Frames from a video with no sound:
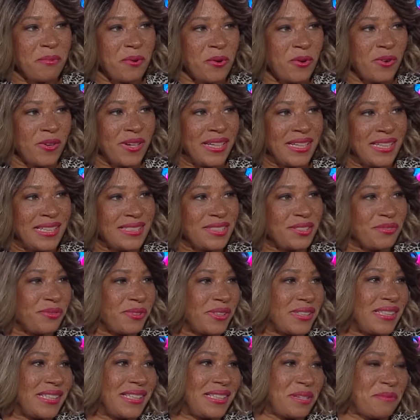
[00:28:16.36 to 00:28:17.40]
point is
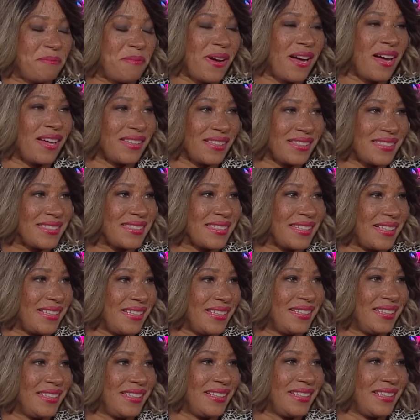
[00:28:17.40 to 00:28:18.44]
really the
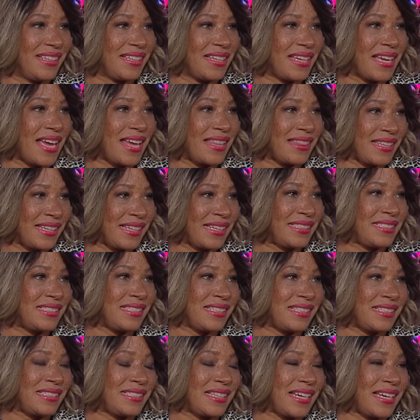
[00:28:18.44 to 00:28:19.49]
policy. At the end
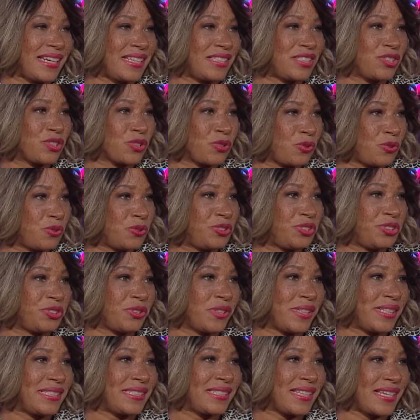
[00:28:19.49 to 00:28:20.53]
of the day, school
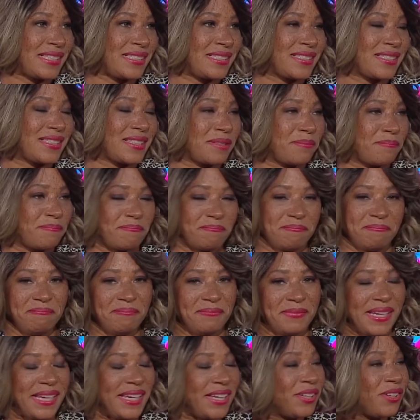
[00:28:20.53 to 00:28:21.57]
choice, that's the
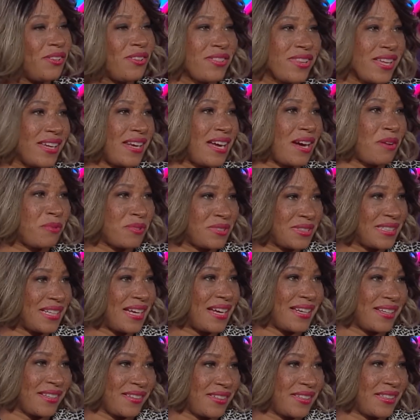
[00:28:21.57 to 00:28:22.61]
hill that I will
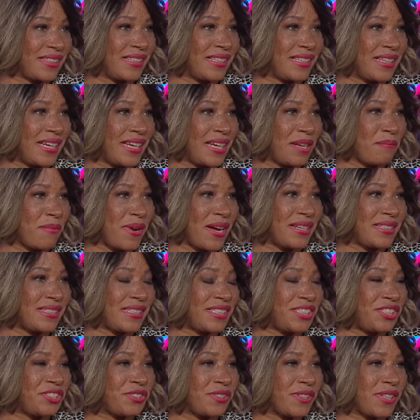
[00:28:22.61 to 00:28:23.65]
die on. In my
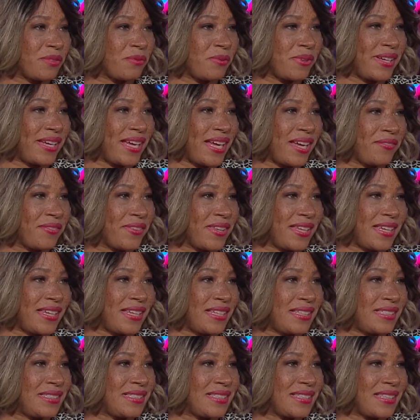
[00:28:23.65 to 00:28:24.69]
district, we have
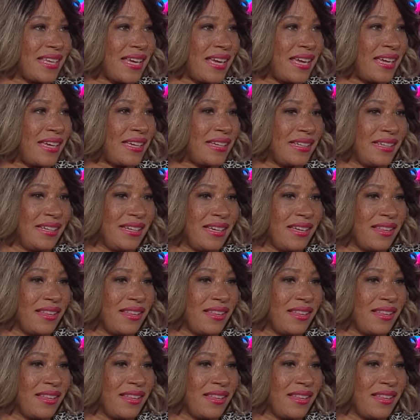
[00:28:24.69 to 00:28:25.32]
kids that